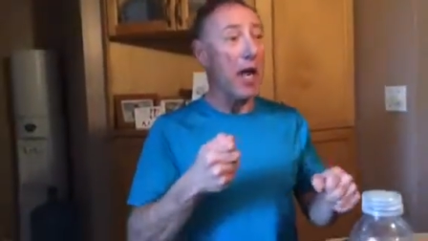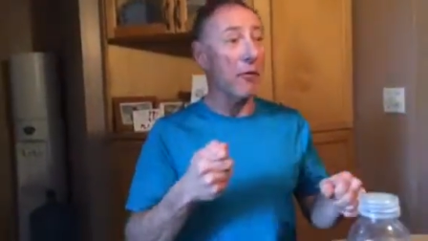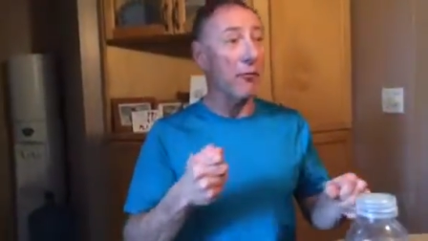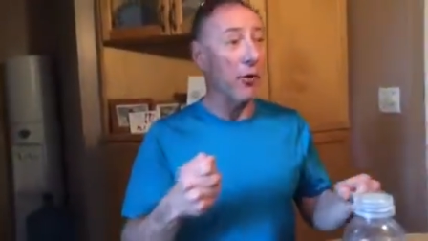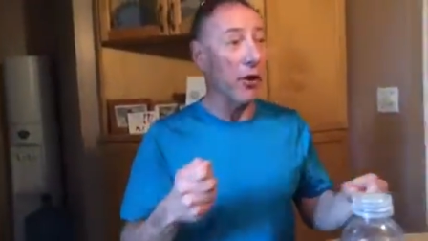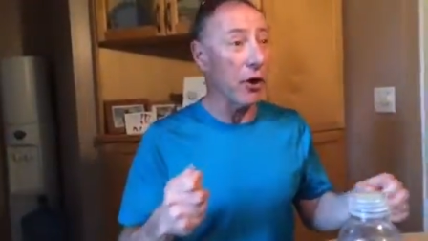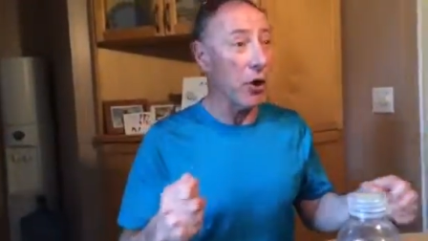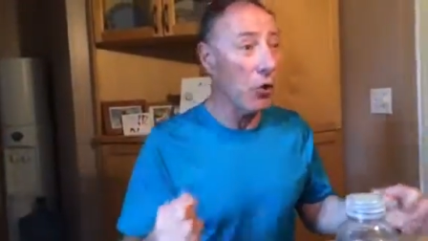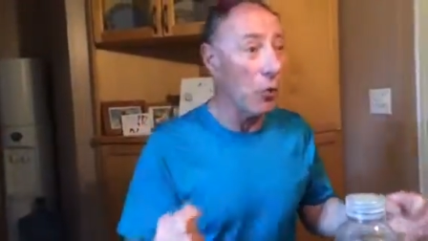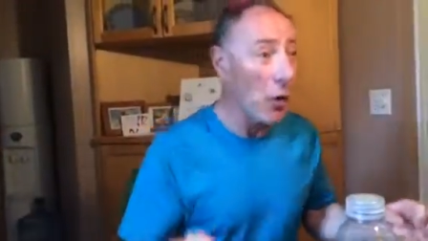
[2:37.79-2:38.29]
And
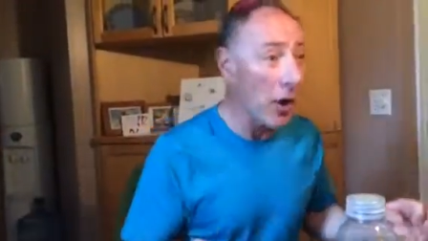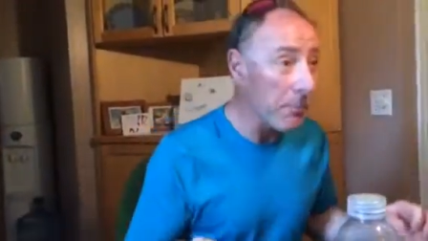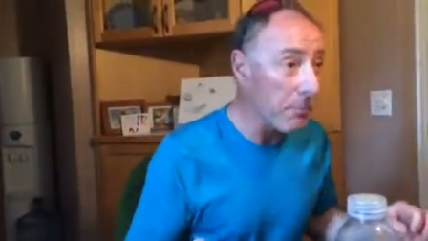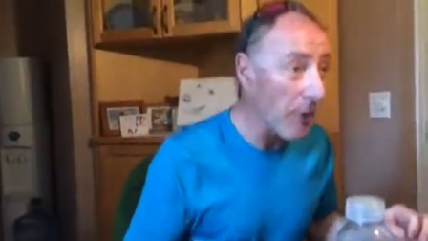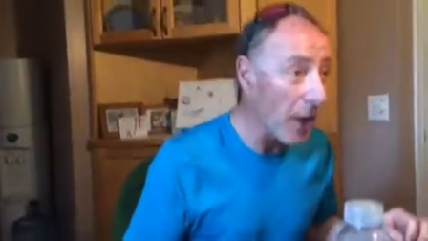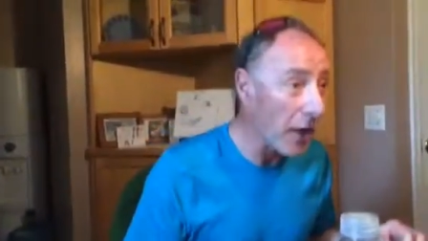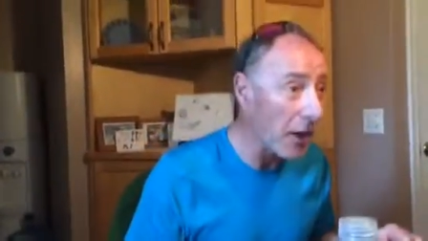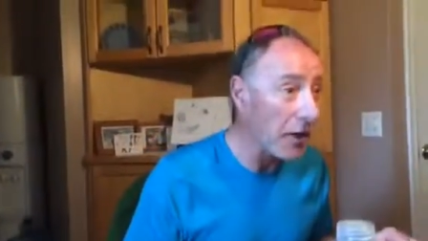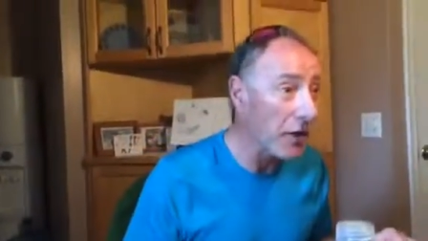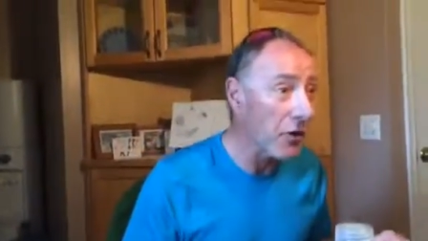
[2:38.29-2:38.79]
we
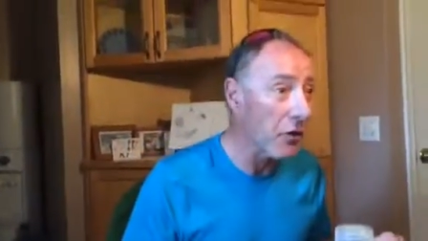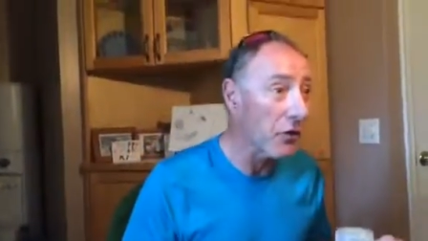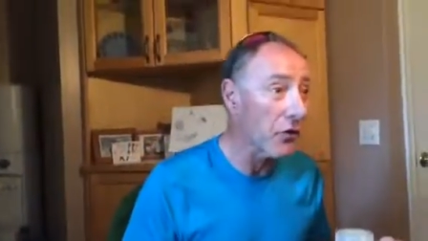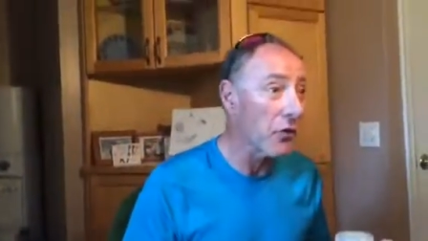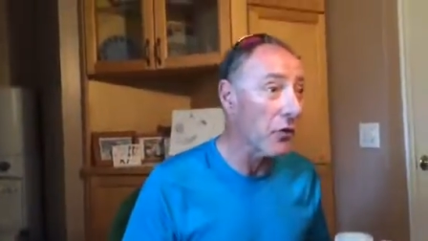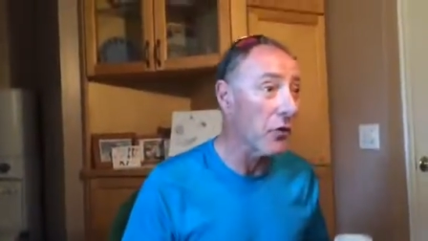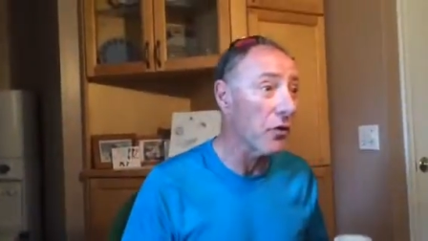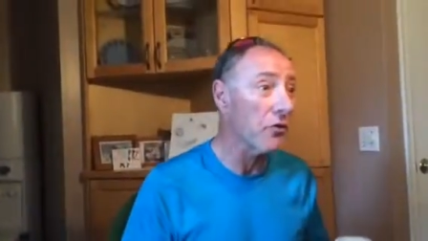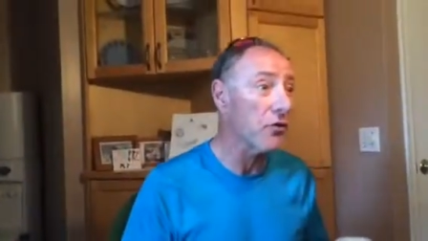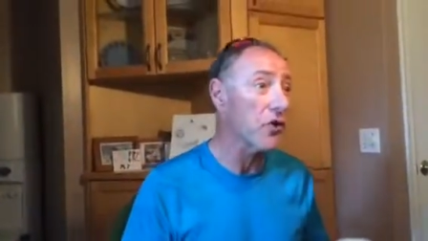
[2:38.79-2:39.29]
went back. He
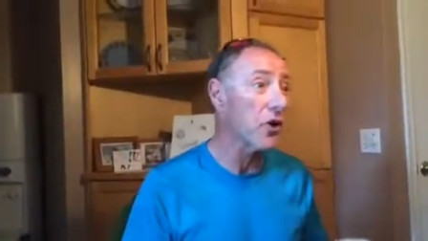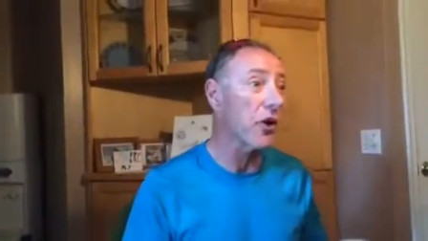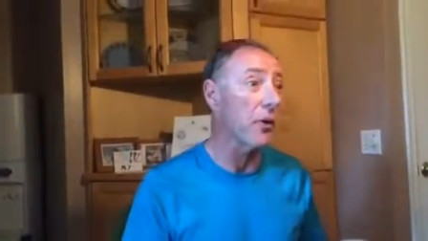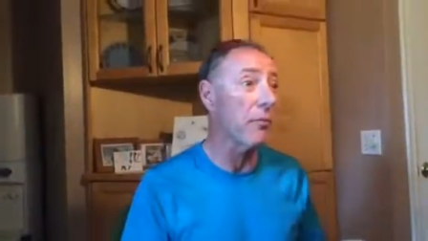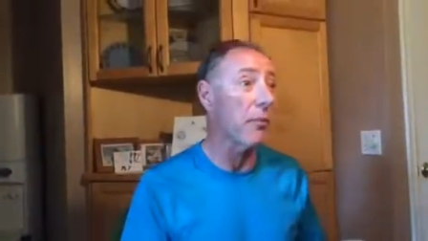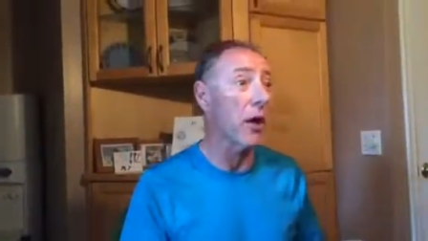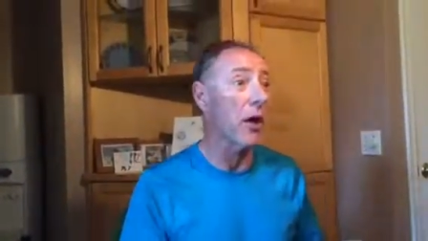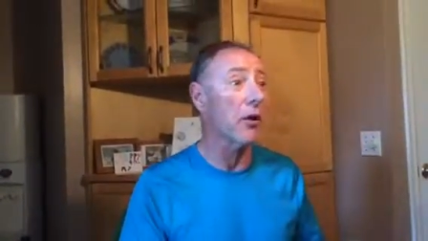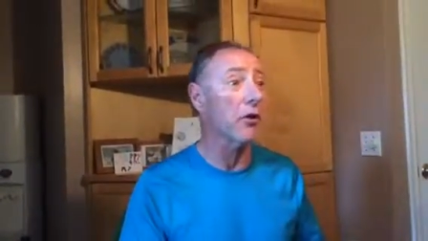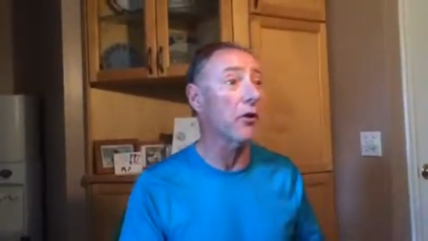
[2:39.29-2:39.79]
goes, "Why don't you
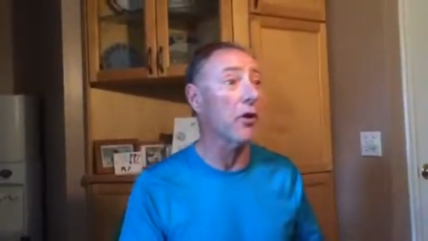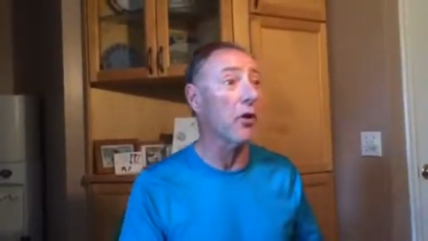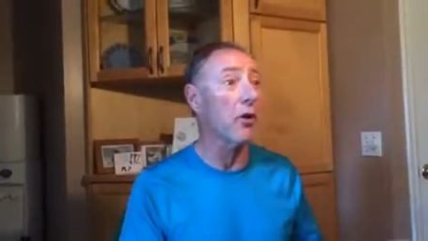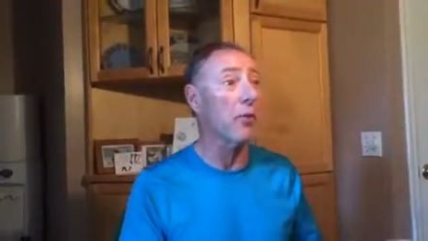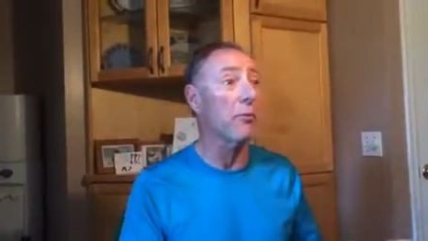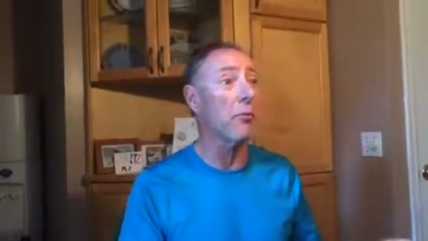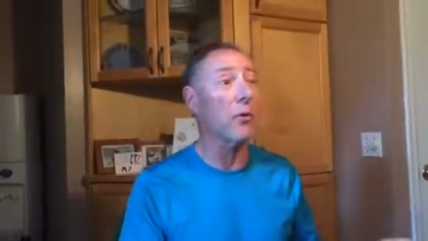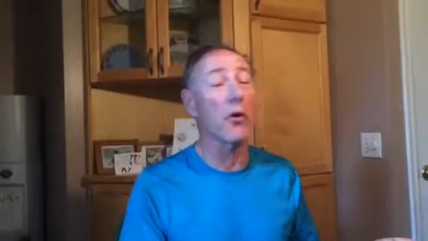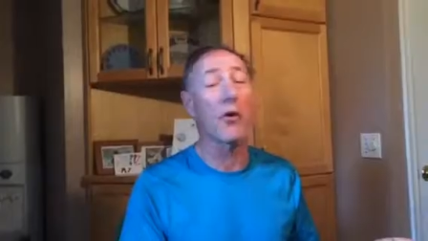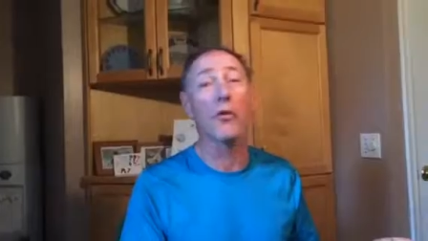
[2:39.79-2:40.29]
come back to
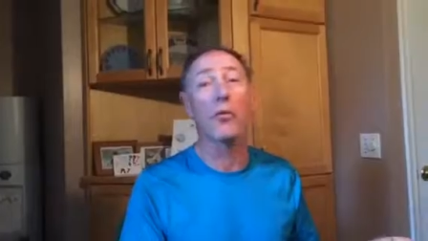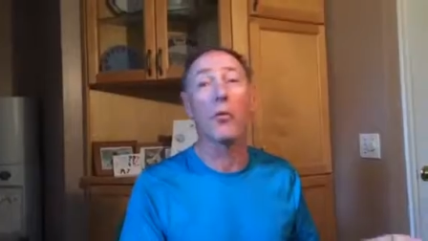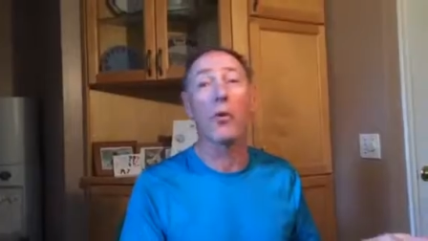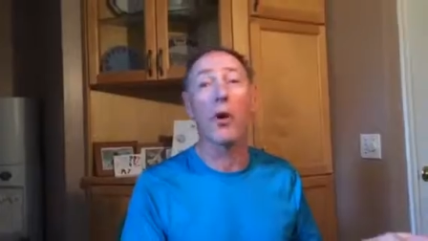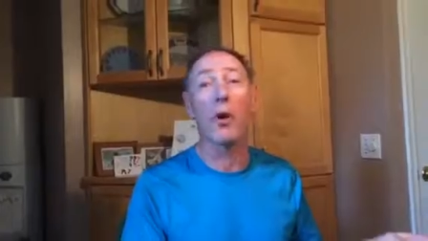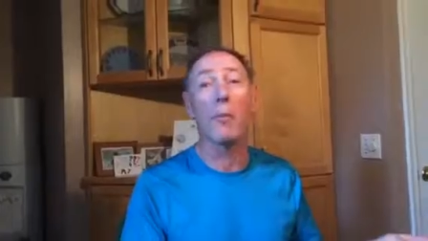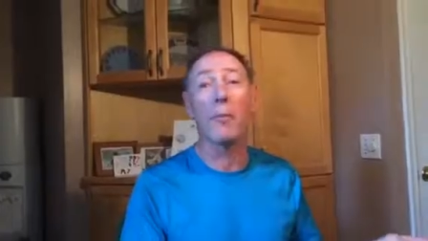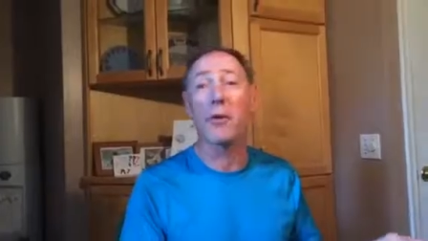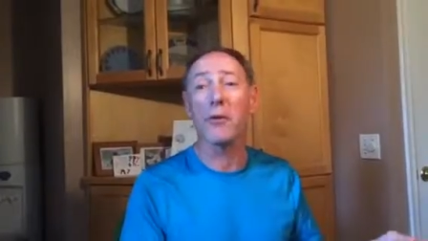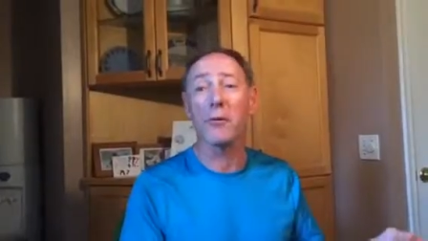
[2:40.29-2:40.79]
our place?
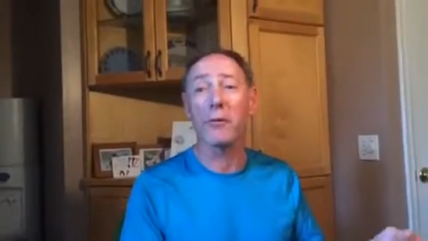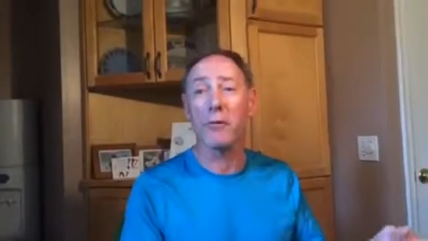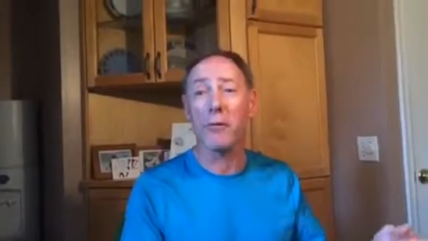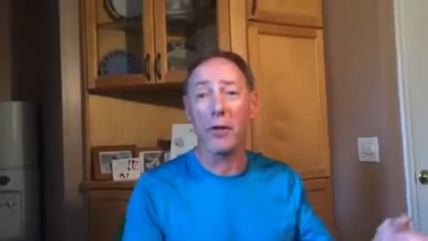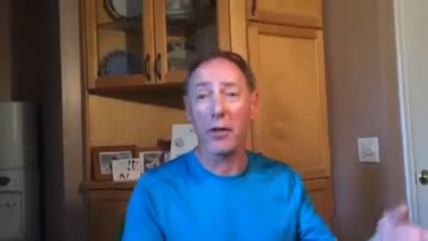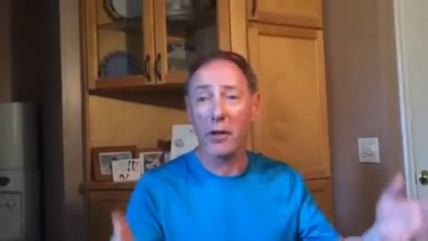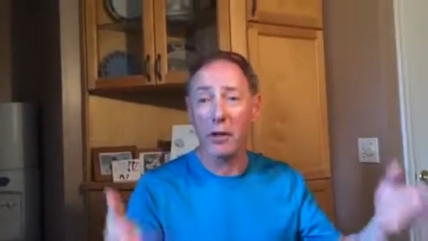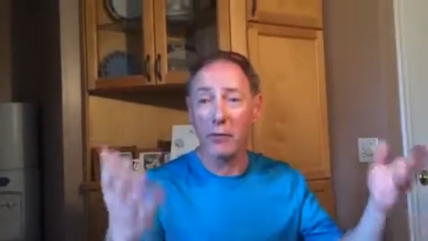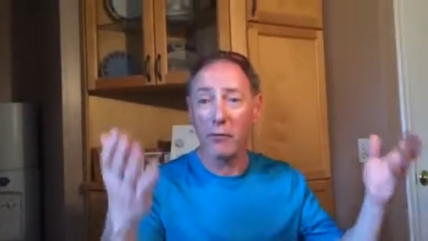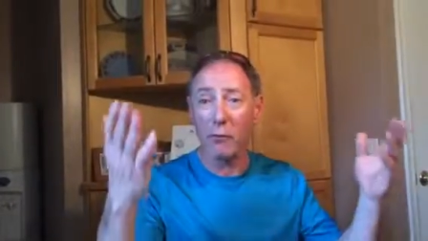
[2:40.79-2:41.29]
We're up in
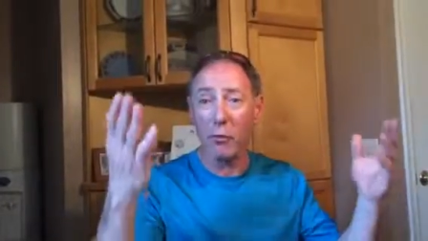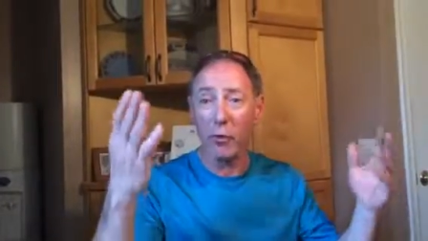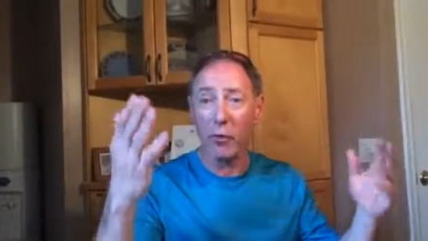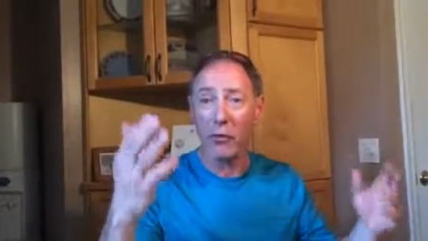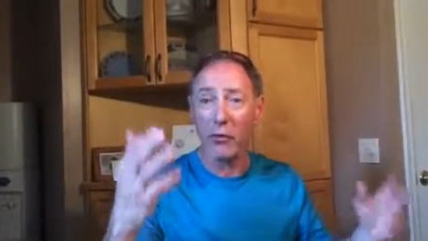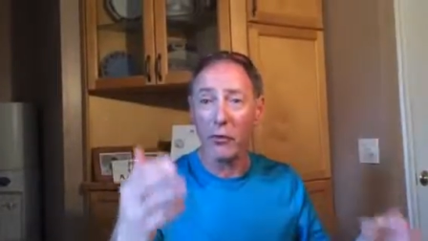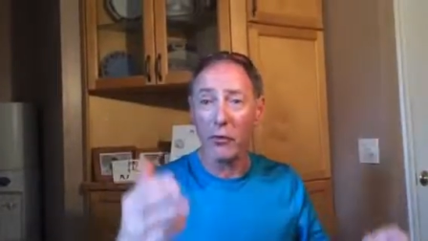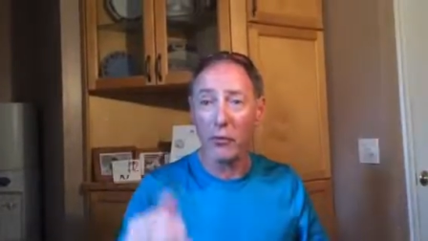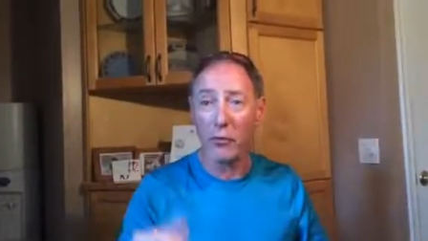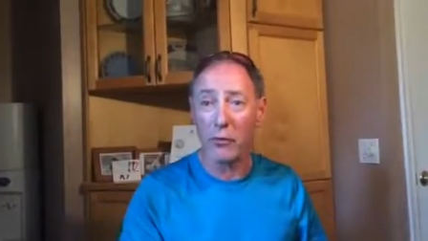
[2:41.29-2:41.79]
freaking
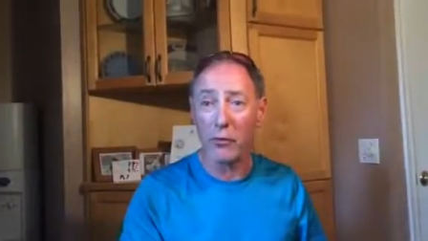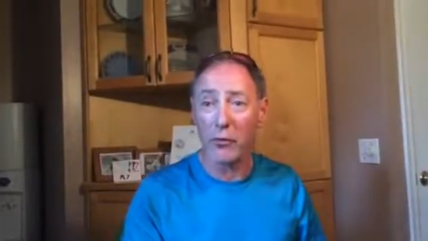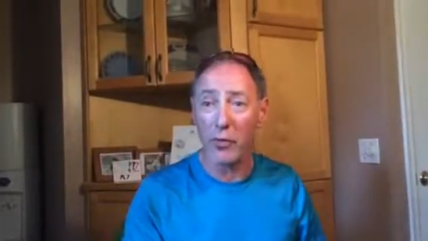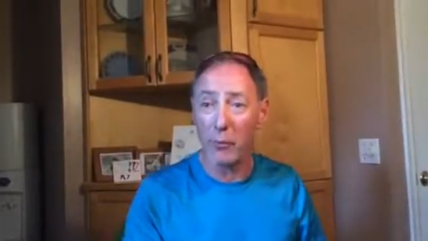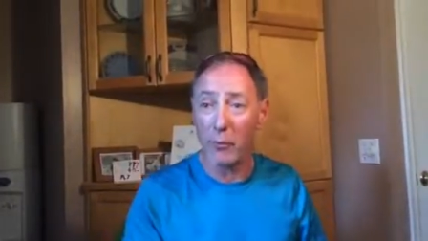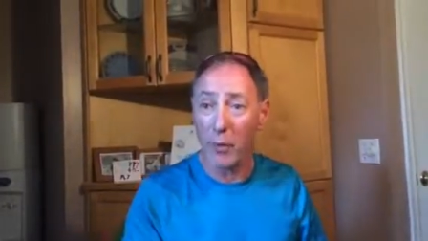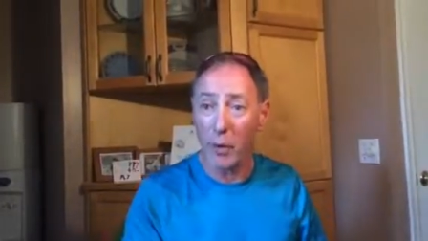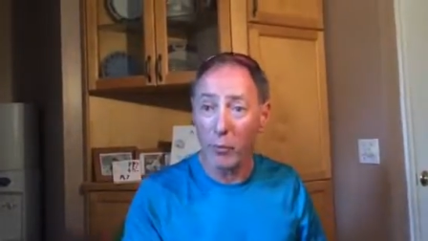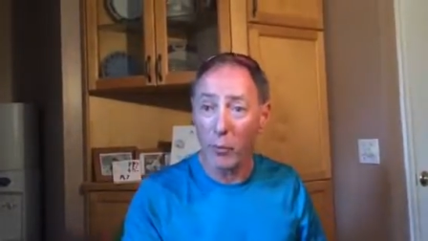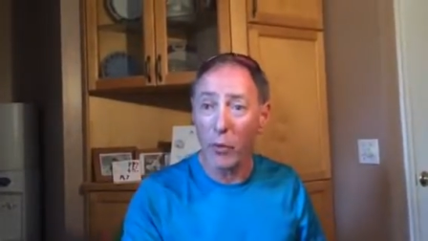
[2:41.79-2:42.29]
Whistler or
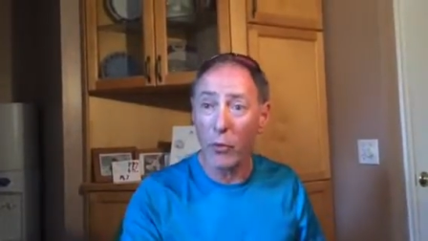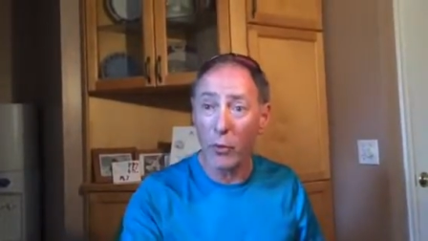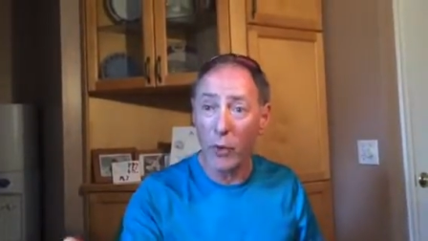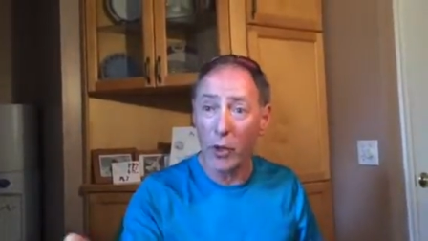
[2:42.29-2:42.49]
something." Remember?